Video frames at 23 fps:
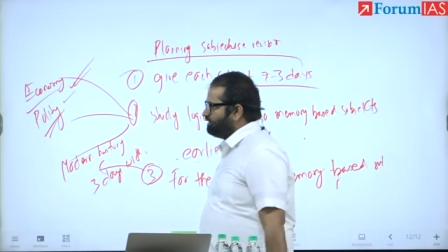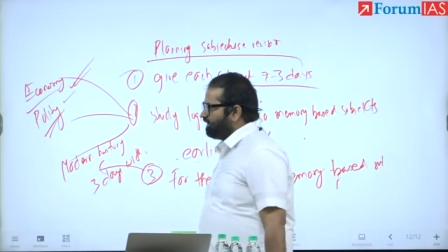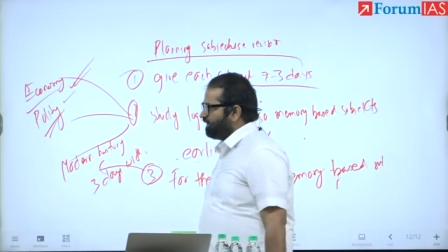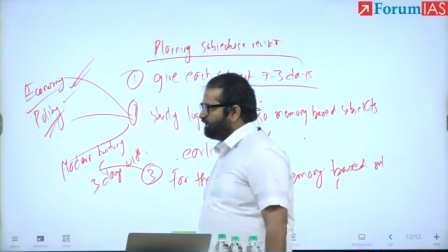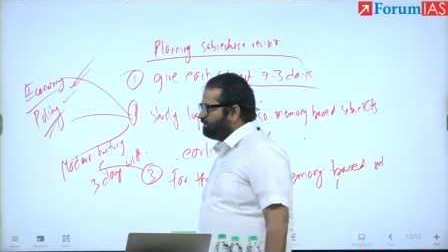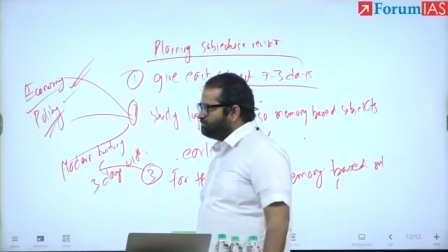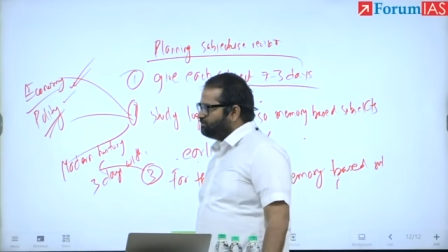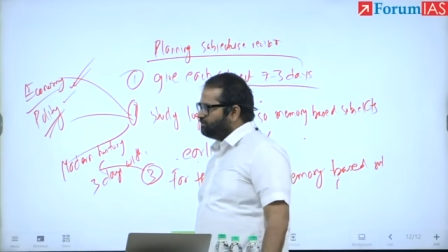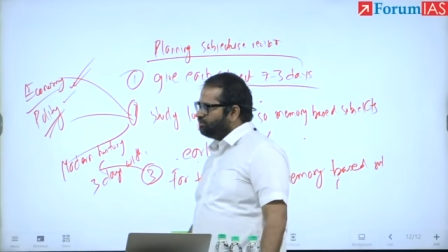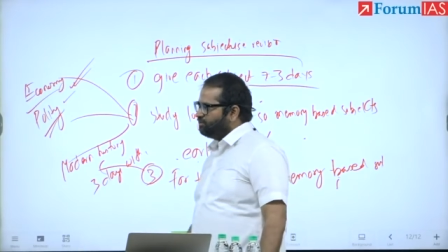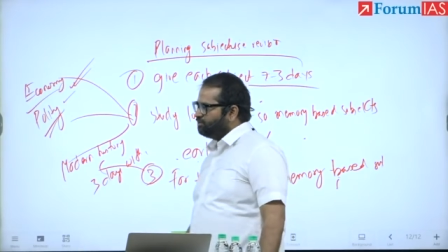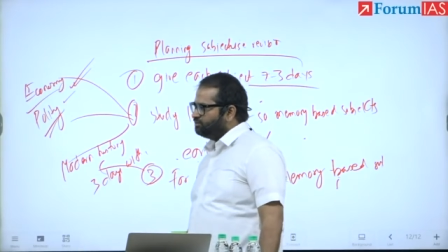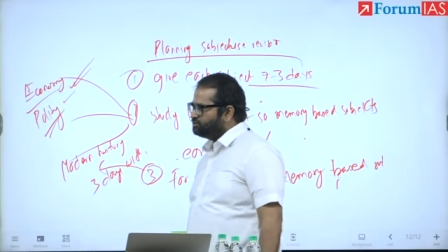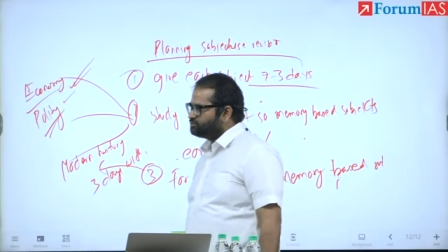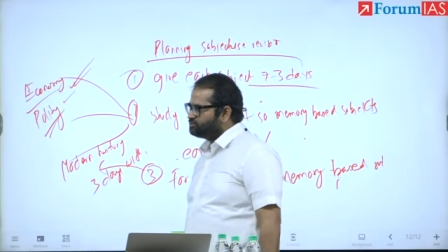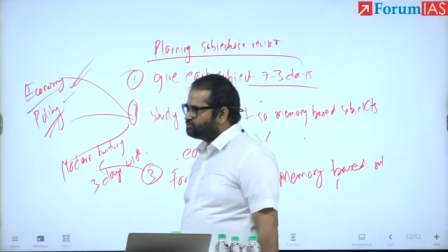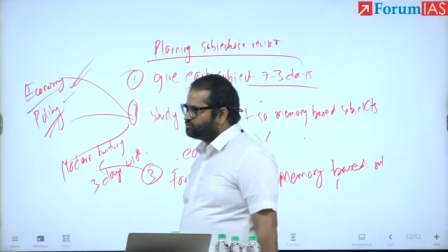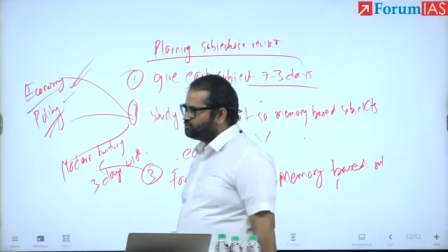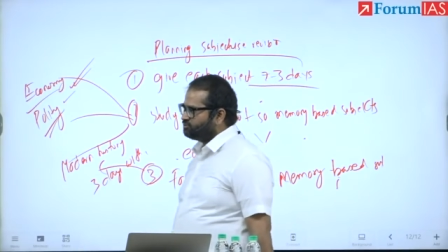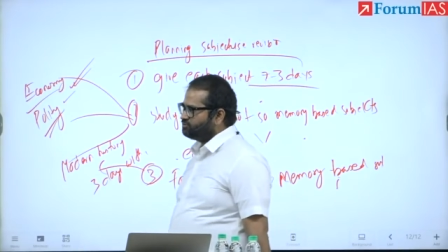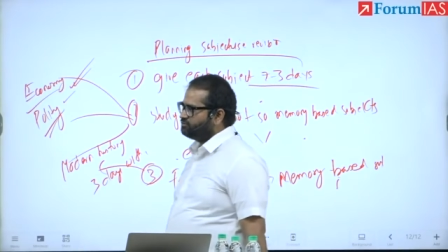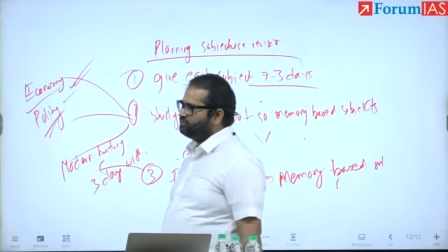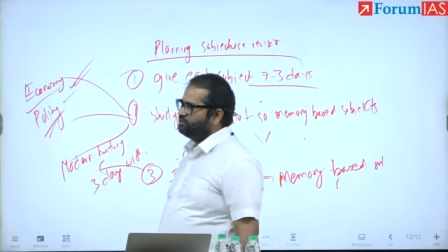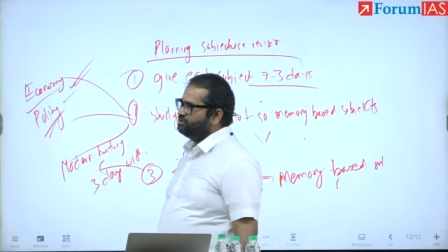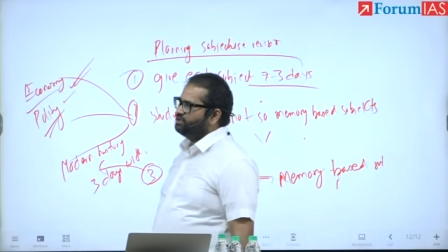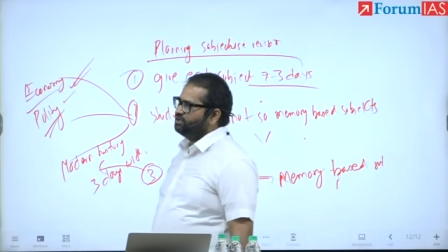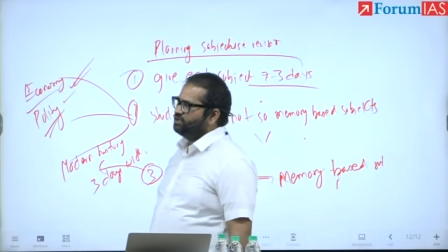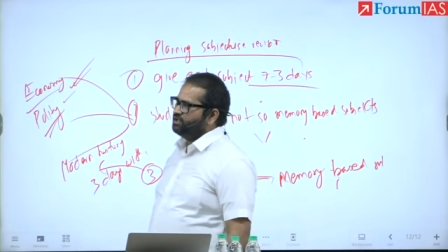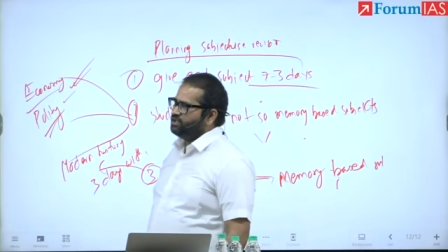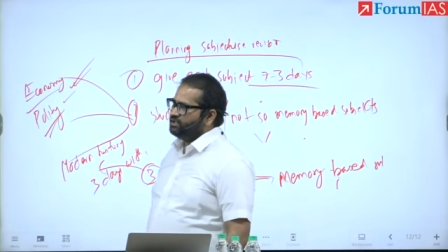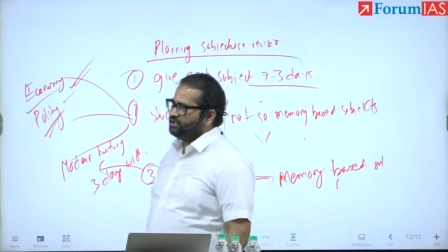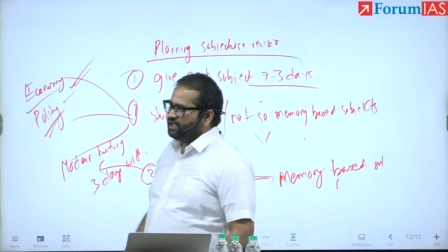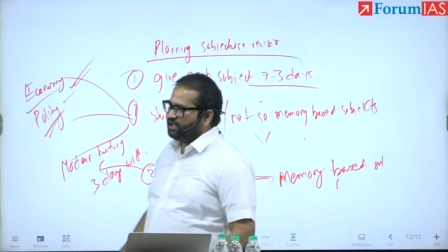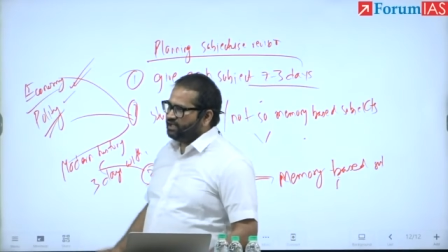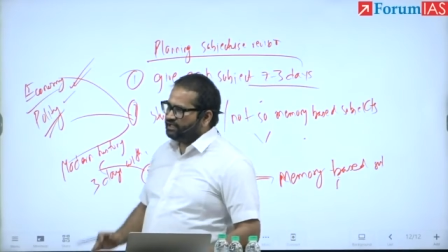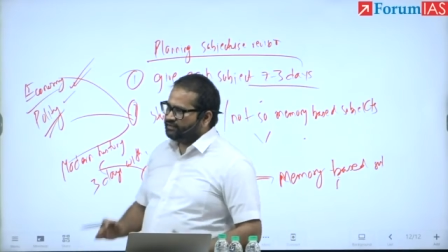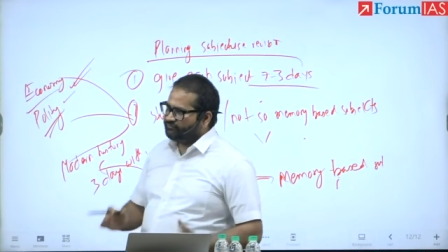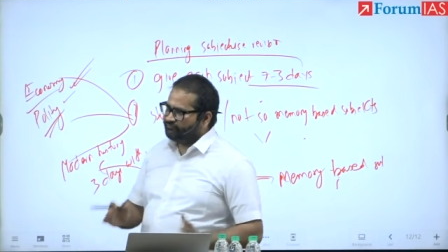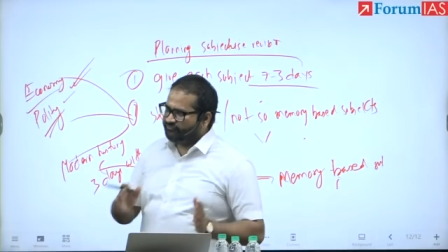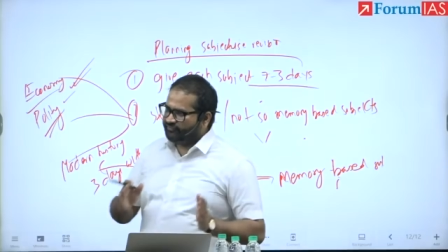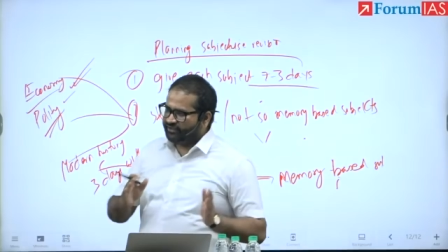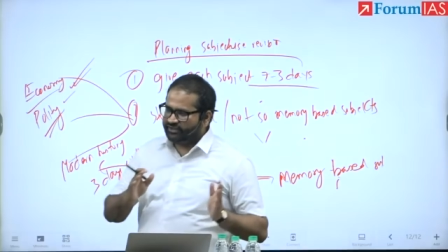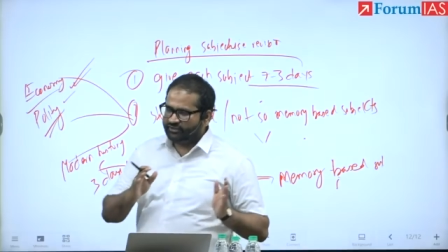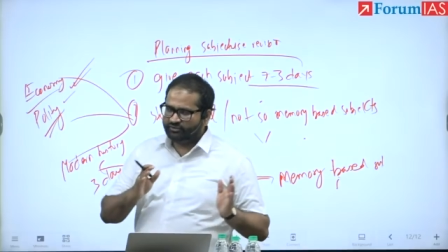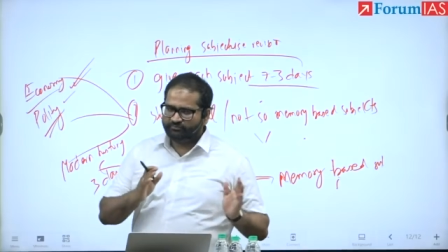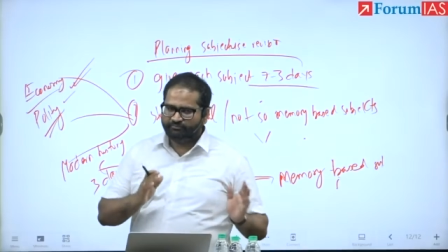time. Also,
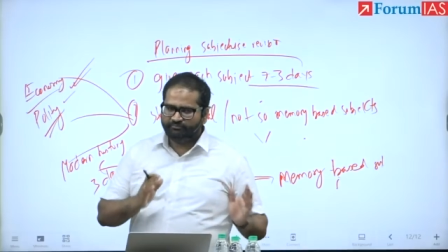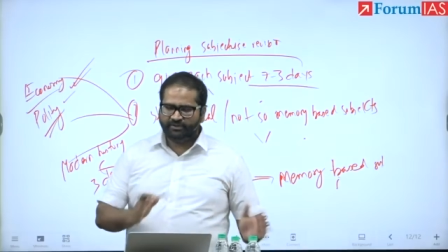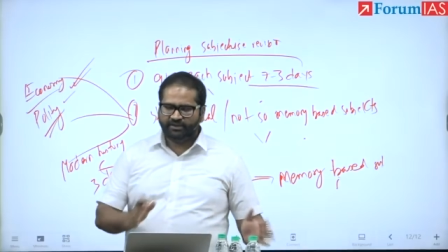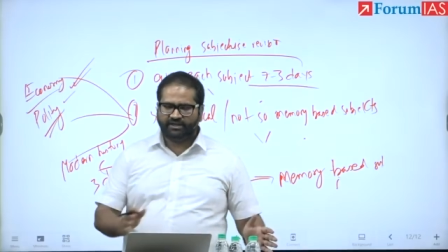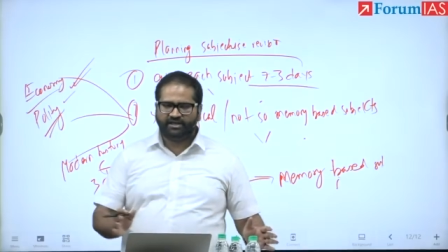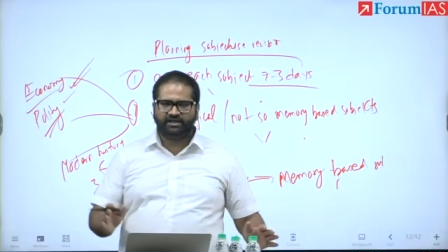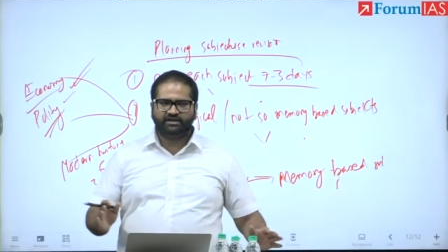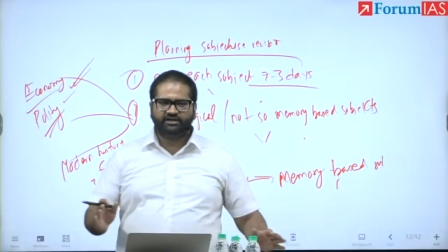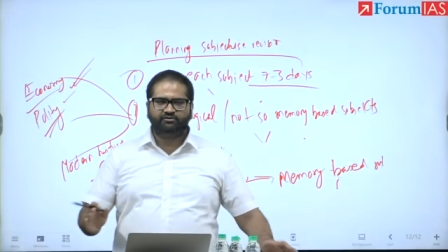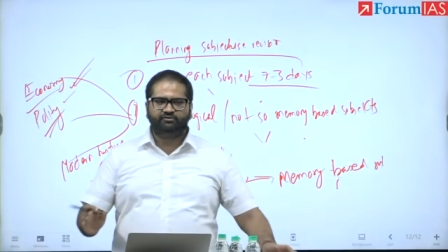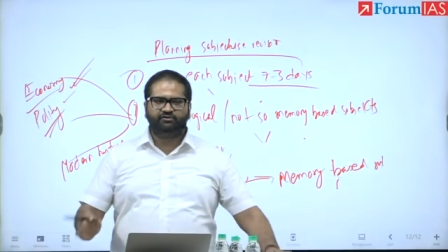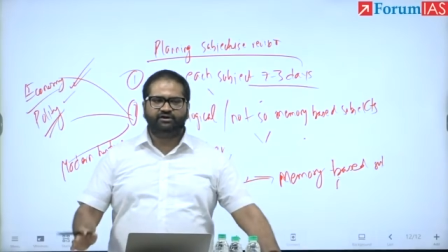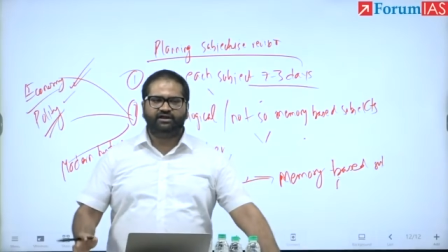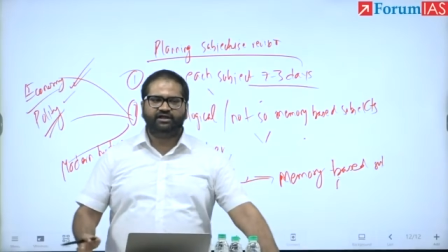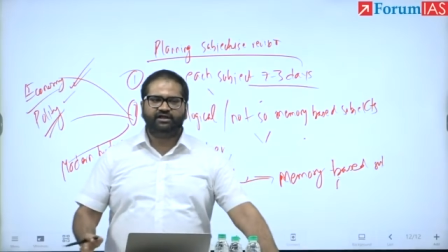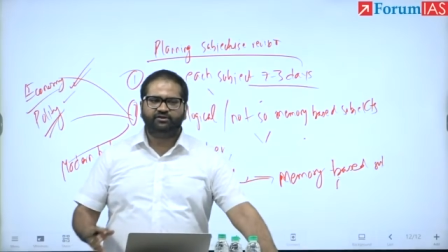when you begin your day,